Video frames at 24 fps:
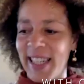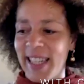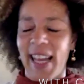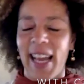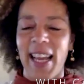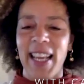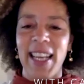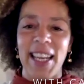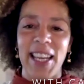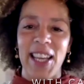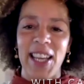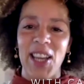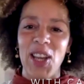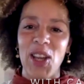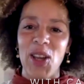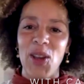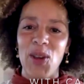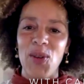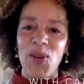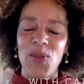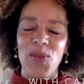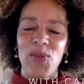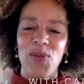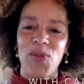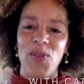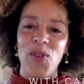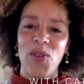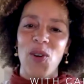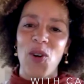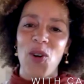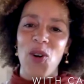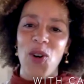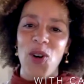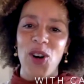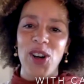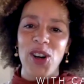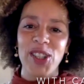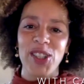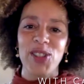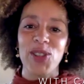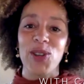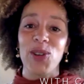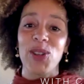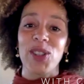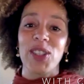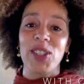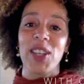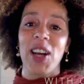thank you for
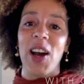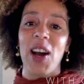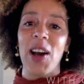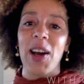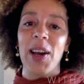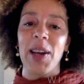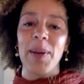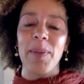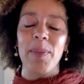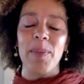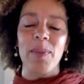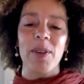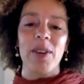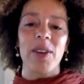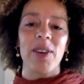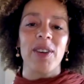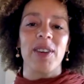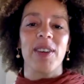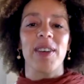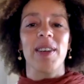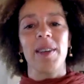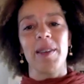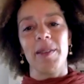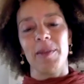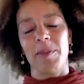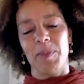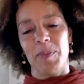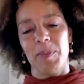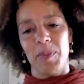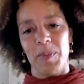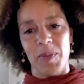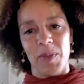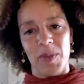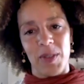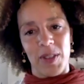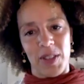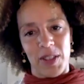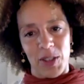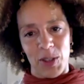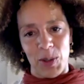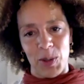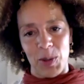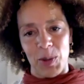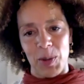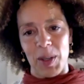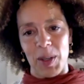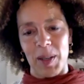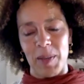your time
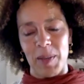to